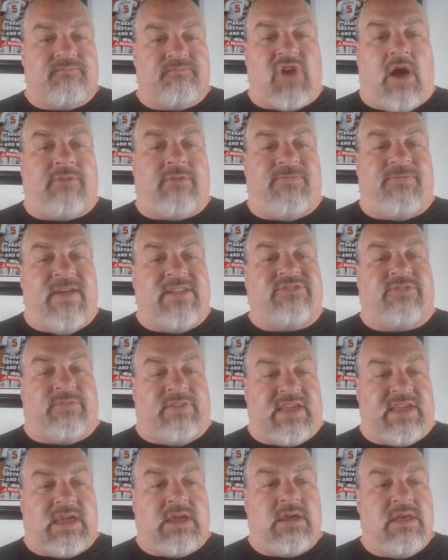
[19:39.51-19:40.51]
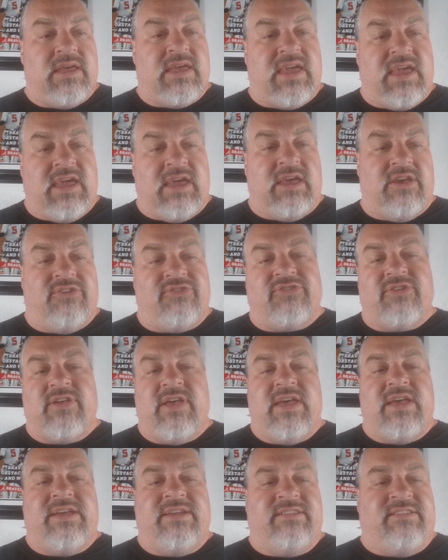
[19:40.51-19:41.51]
offensively is
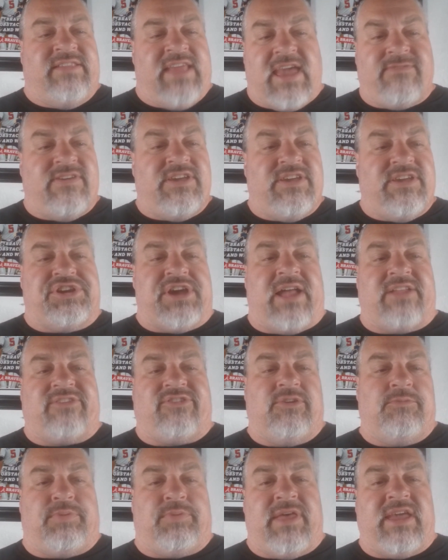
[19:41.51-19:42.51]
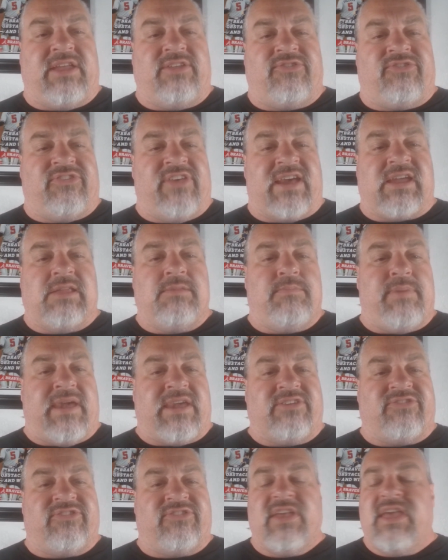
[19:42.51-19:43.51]
Davey Johnson playing second
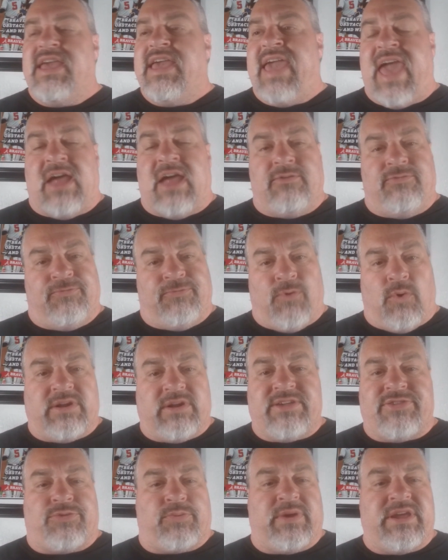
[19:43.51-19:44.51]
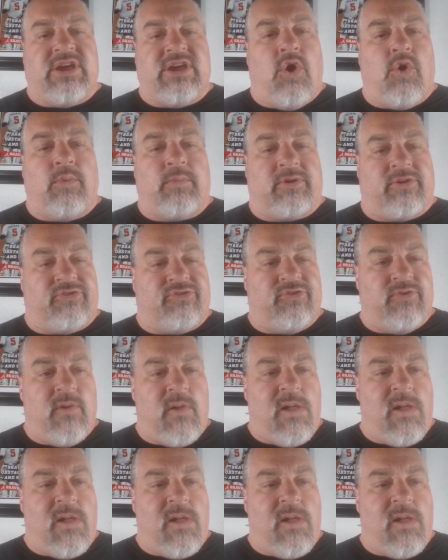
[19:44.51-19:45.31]
base had 43 homers.